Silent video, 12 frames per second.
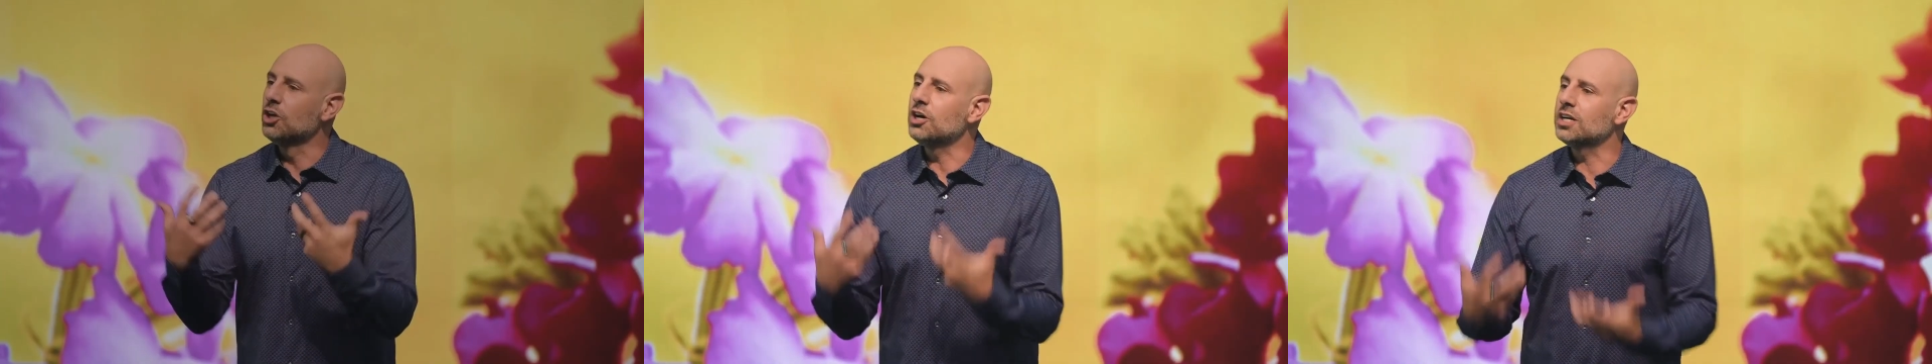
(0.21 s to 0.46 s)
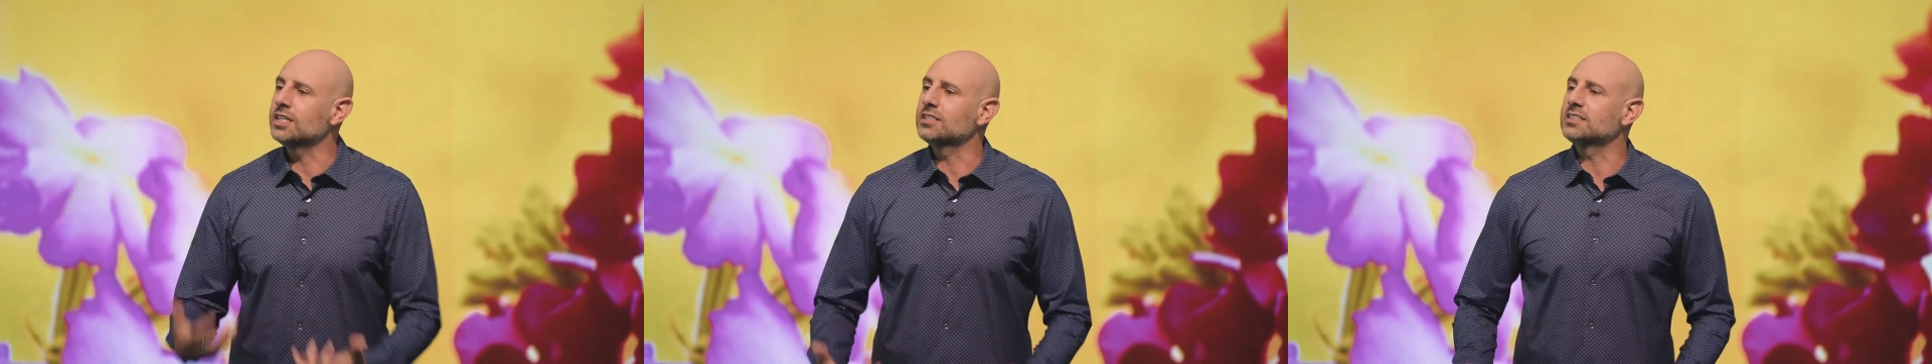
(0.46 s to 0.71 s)

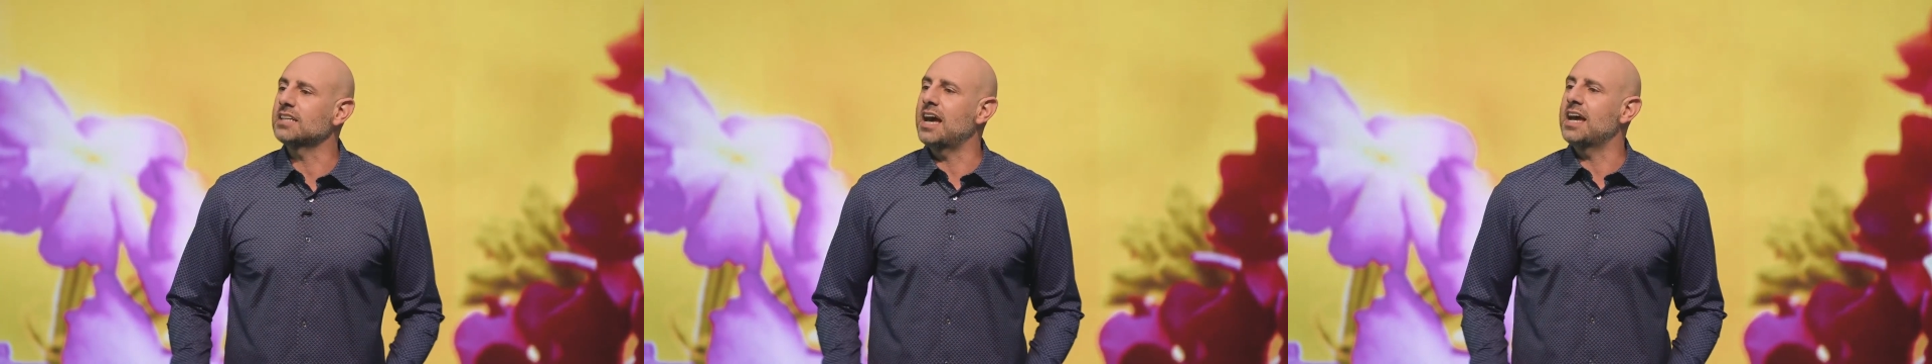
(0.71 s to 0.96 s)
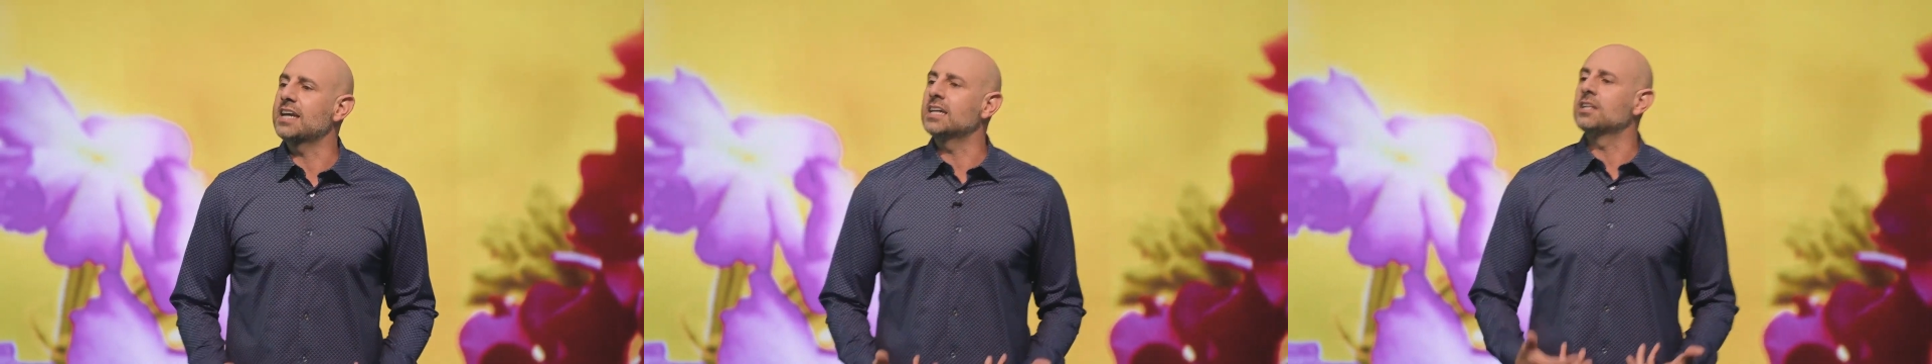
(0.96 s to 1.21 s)
Lord is
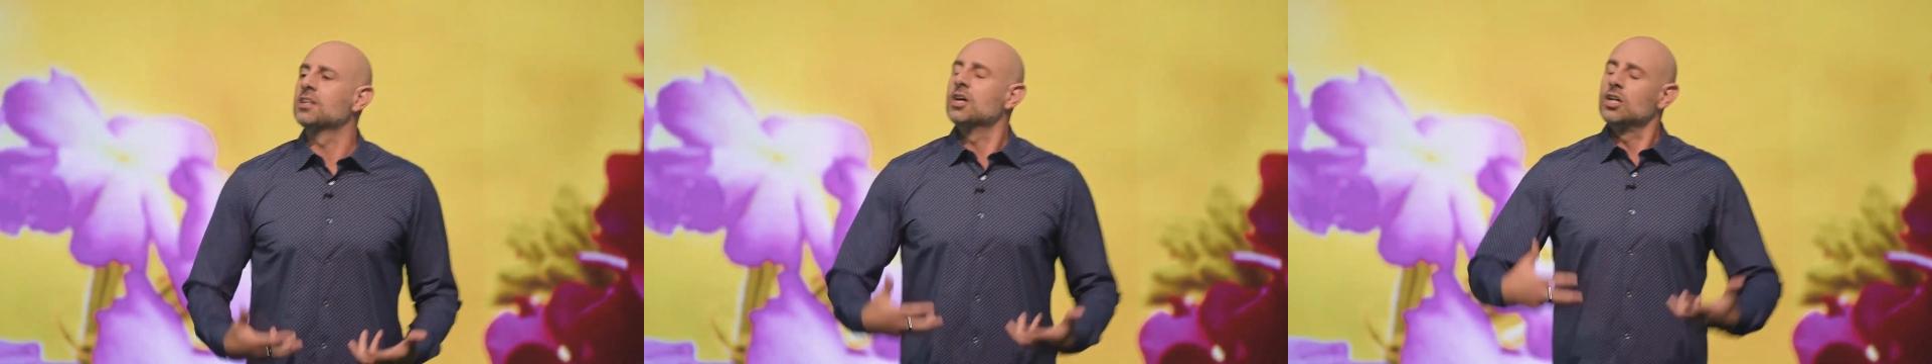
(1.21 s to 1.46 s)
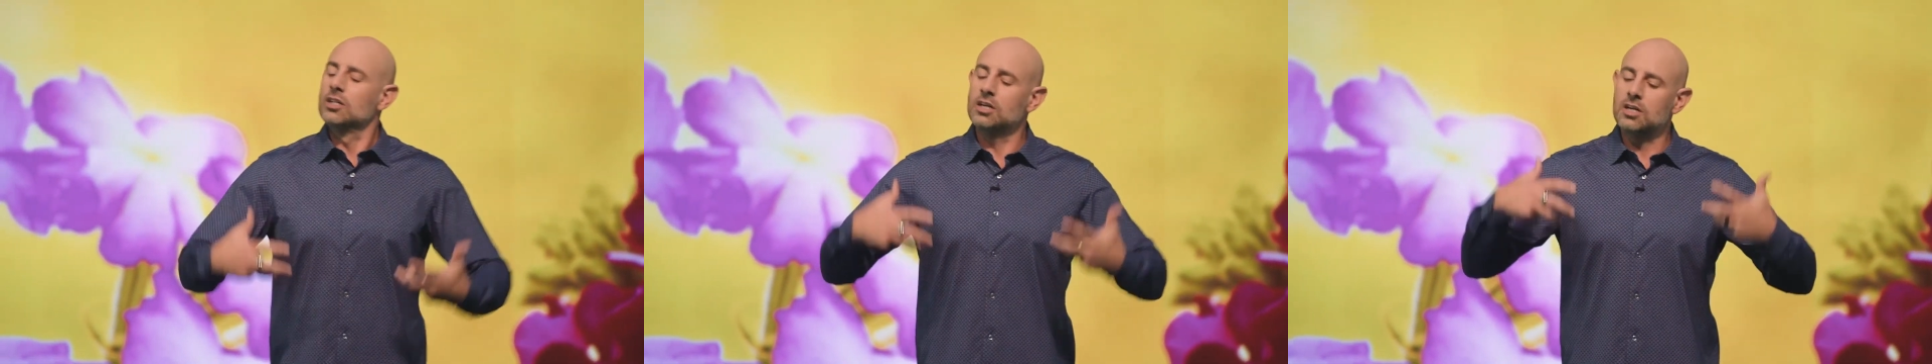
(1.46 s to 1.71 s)
saying,
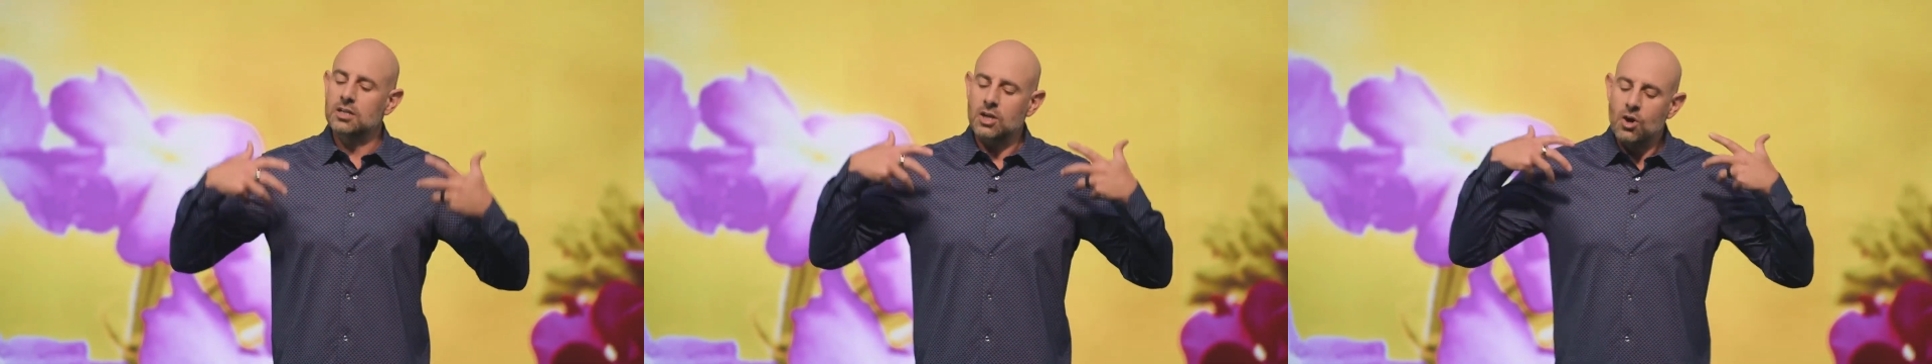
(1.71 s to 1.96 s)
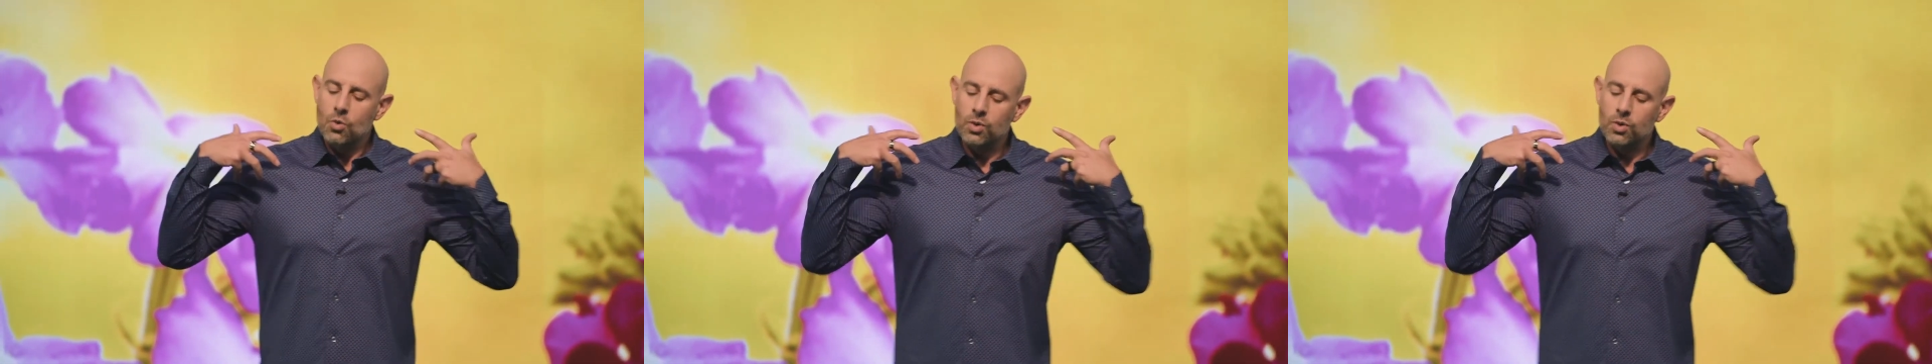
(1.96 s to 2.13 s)
look,